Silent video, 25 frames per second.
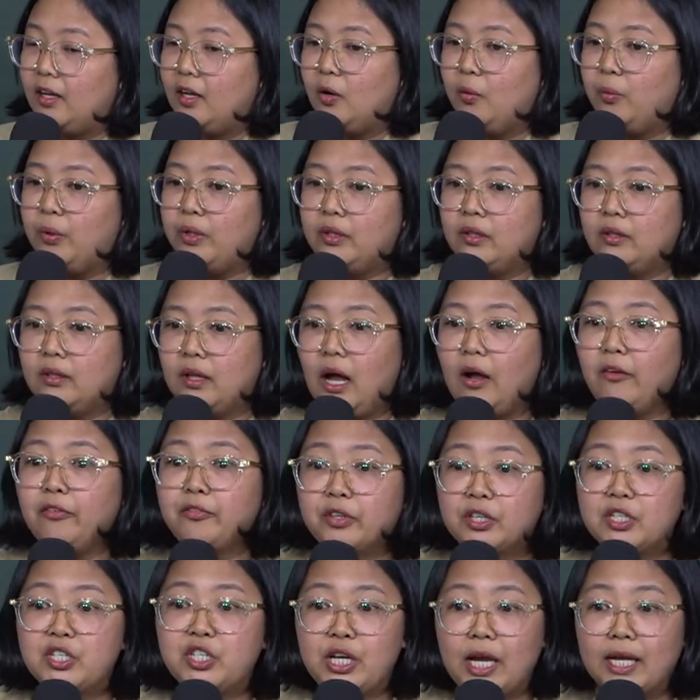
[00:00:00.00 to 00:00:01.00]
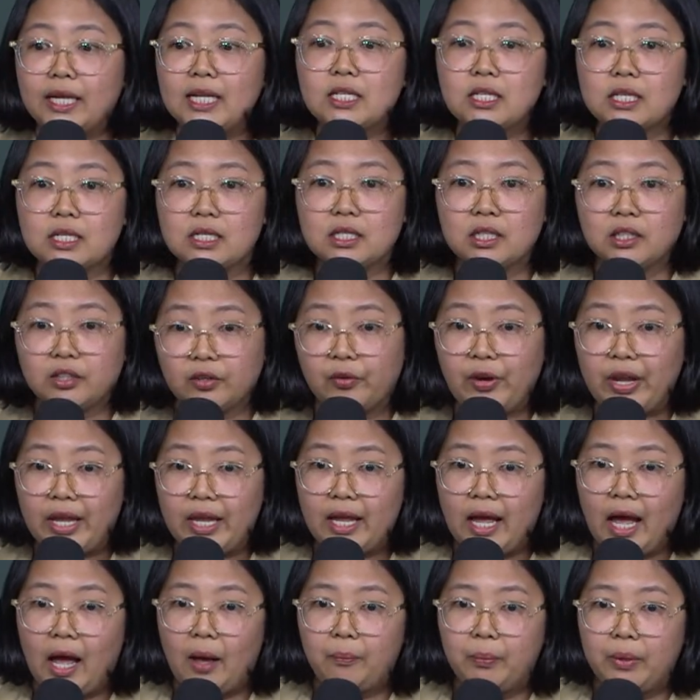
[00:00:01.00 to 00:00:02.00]
when after Genesis 3
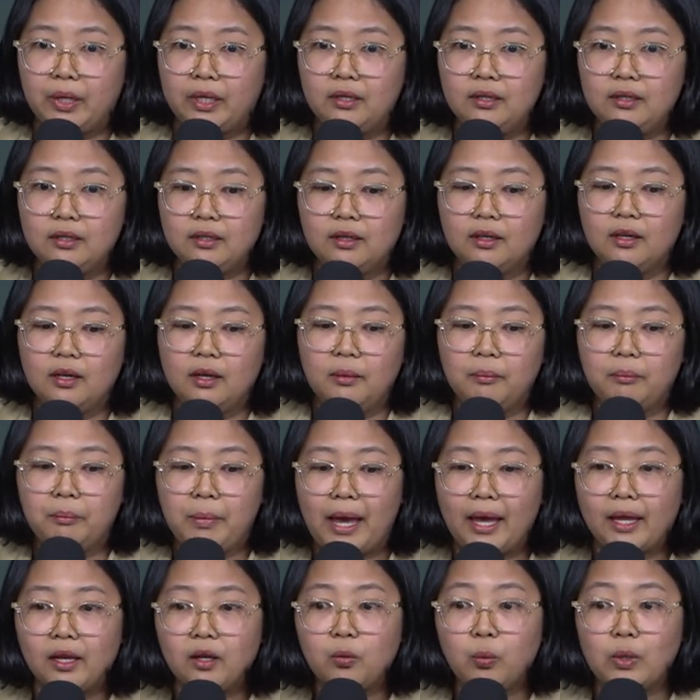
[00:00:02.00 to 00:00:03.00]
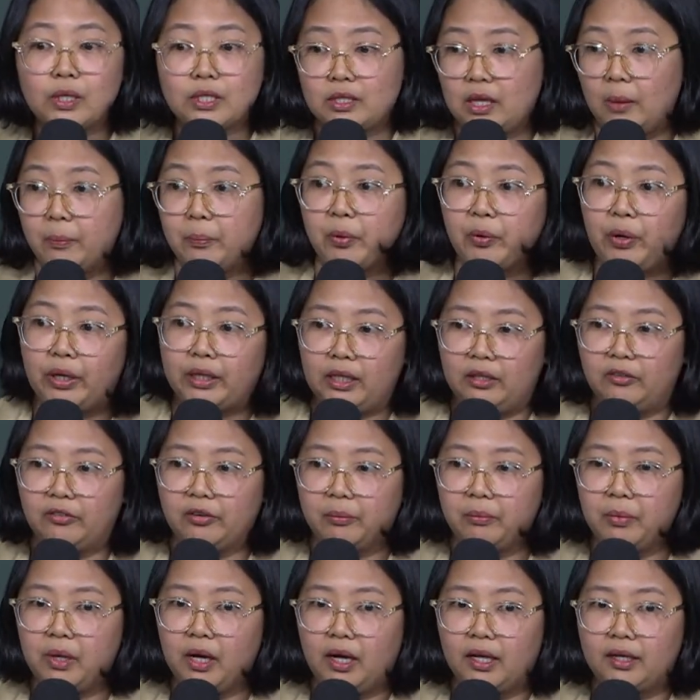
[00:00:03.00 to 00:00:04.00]
happened, man was separated
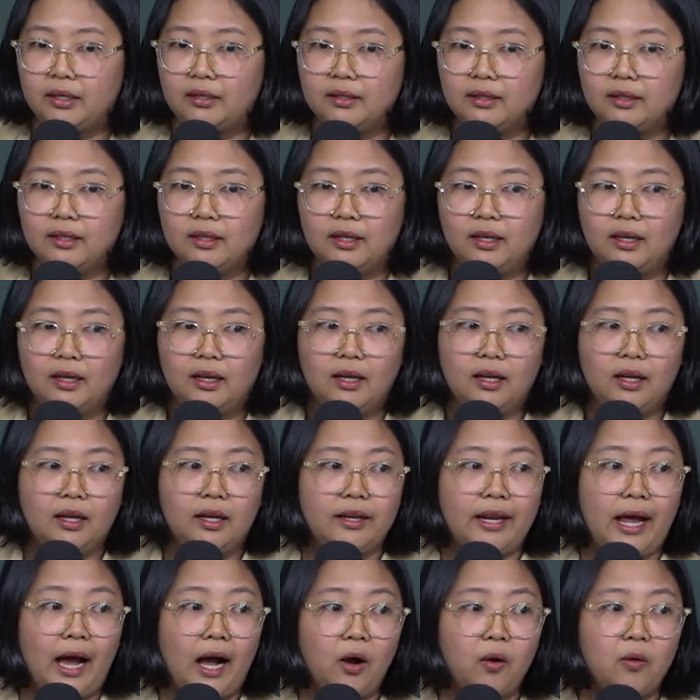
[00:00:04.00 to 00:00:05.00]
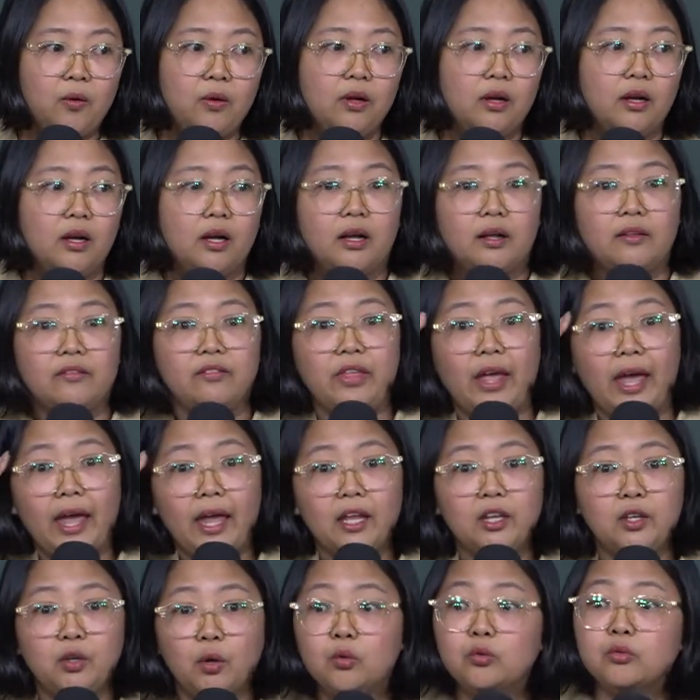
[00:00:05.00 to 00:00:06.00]
from God. Now,
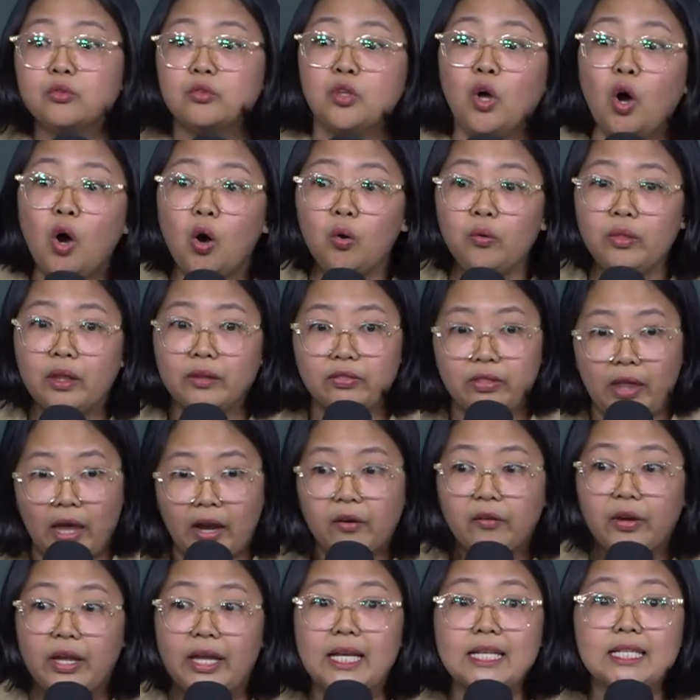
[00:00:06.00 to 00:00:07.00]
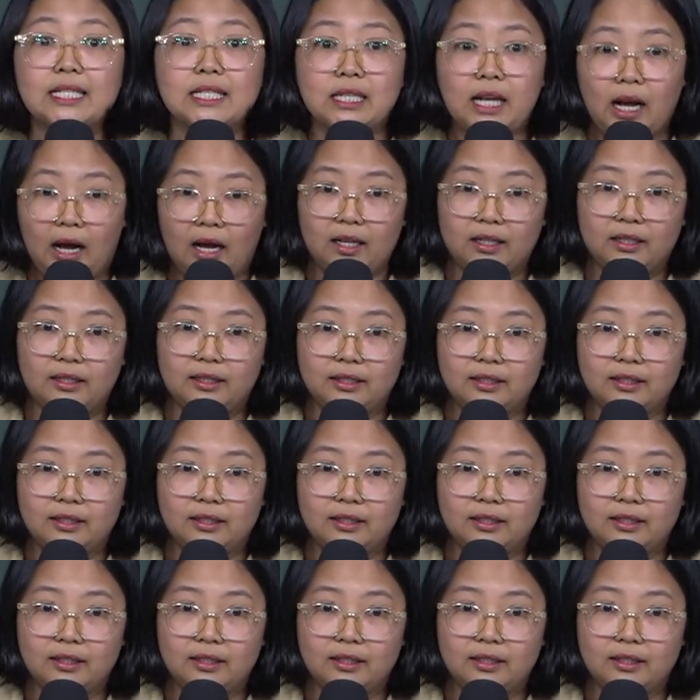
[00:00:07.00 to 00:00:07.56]
they don't know that there is God.